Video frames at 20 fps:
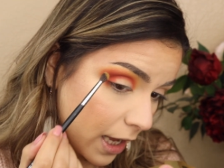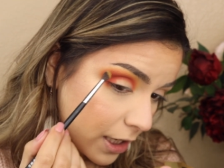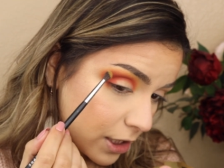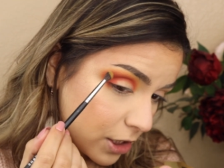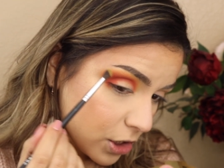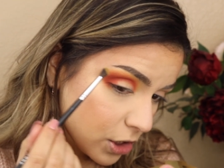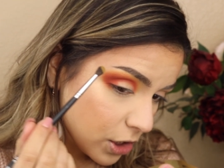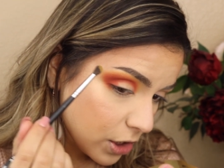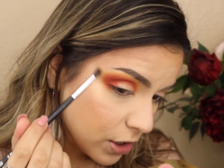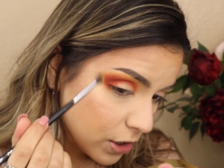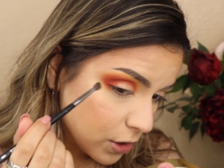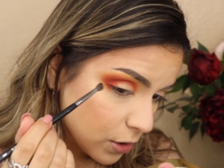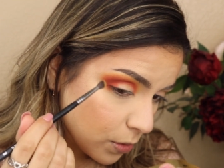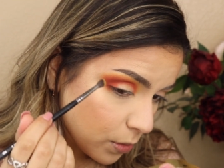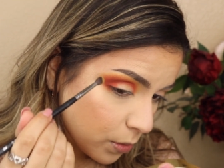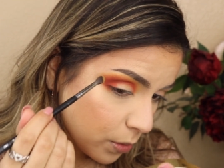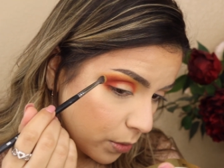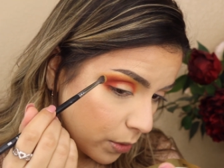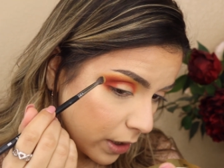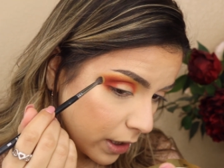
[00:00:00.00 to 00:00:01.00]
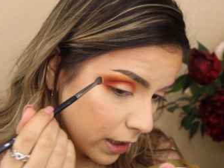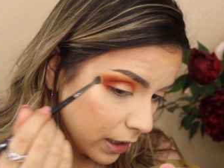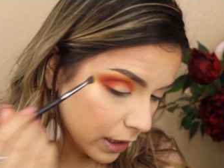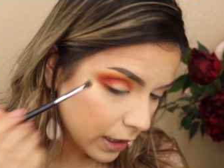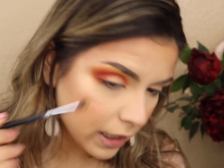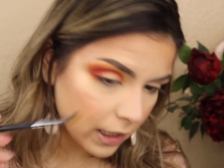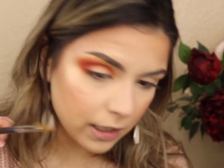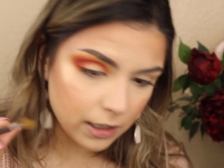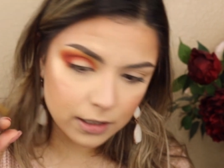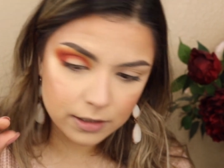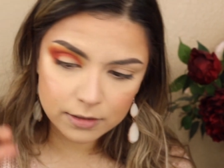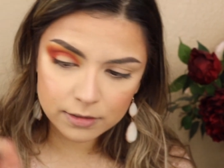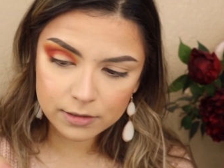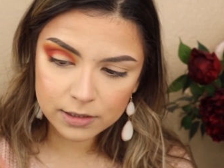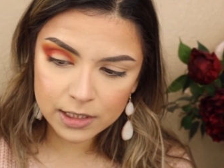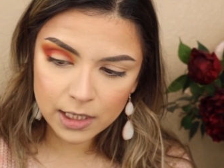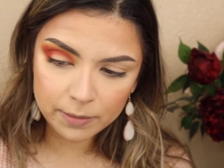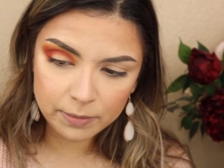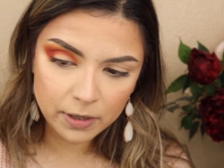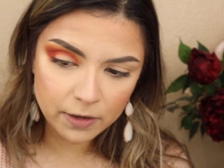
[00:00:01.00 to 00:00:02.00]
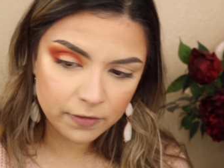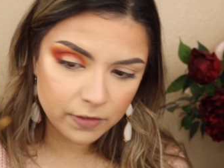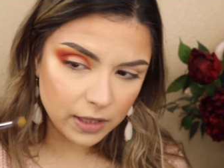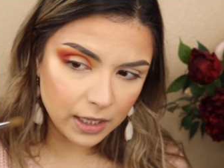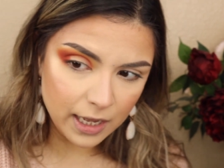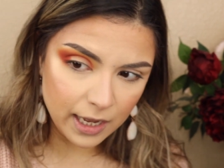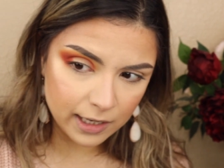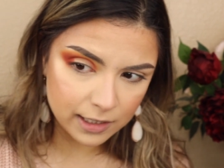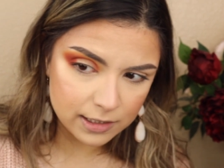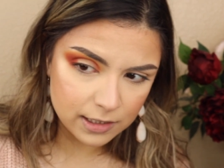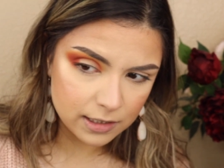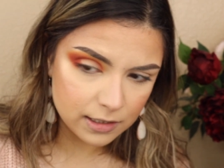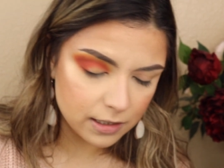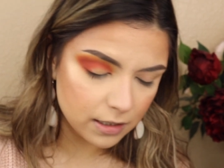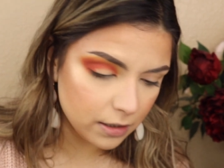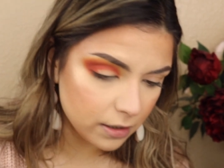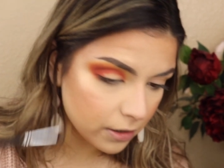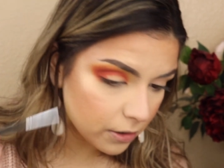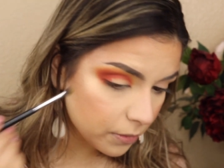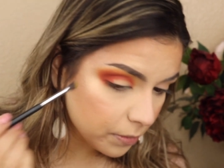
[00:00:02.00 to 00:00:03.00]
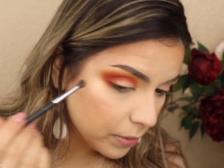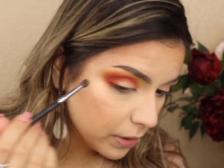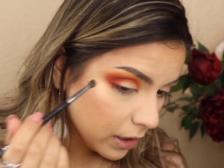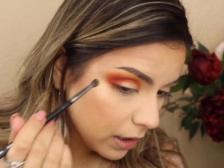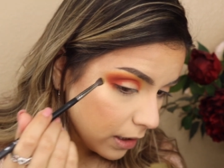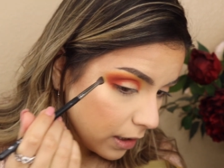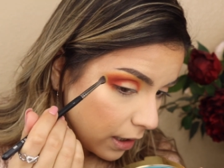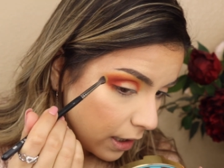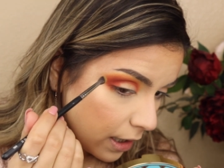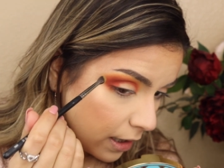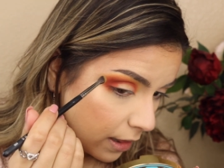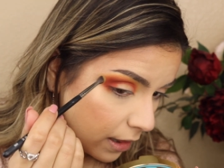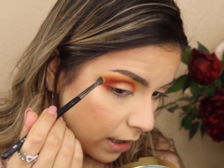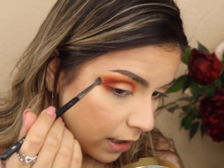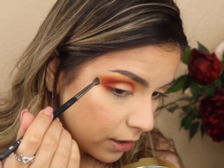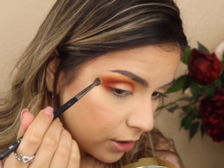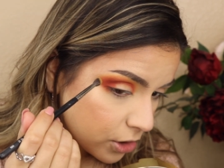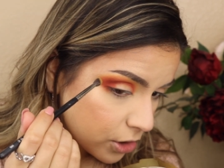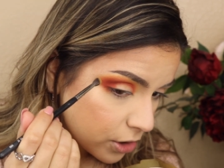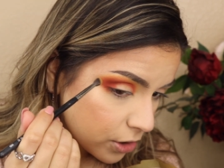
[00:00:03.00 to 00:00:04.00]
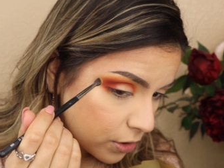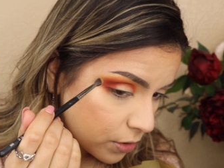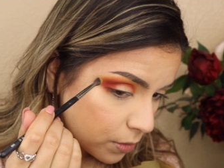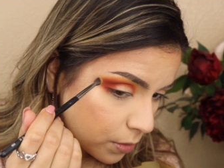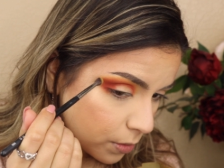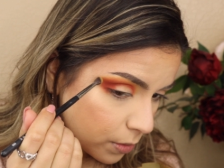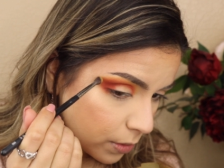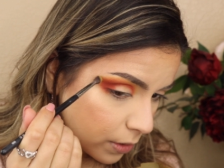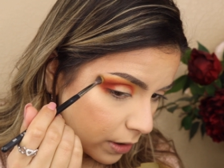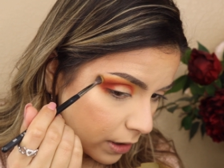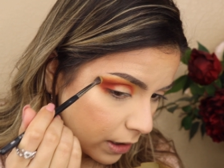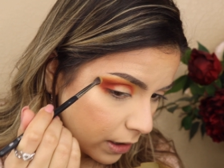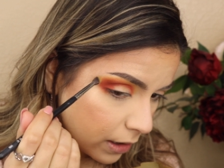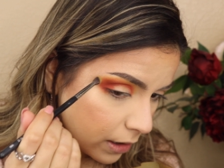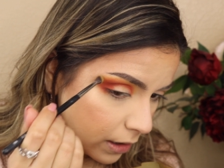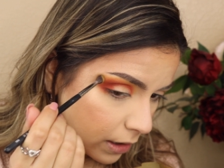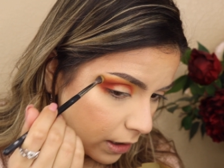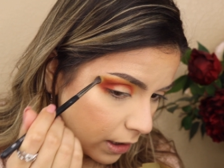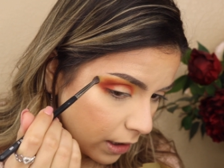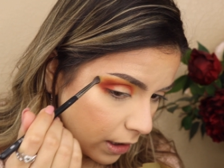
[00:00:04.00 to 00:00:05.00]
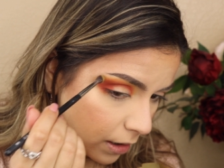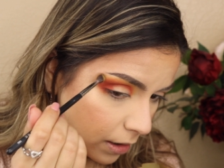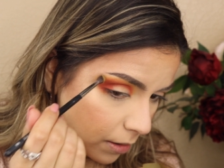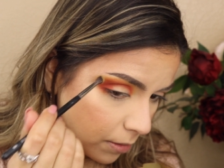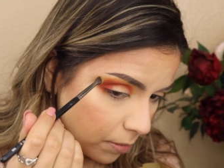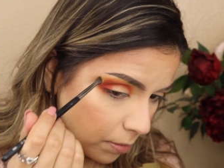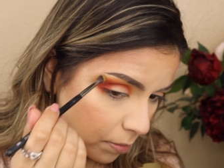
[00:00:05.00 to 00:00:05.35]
and just really top off the excess a little bit and then just really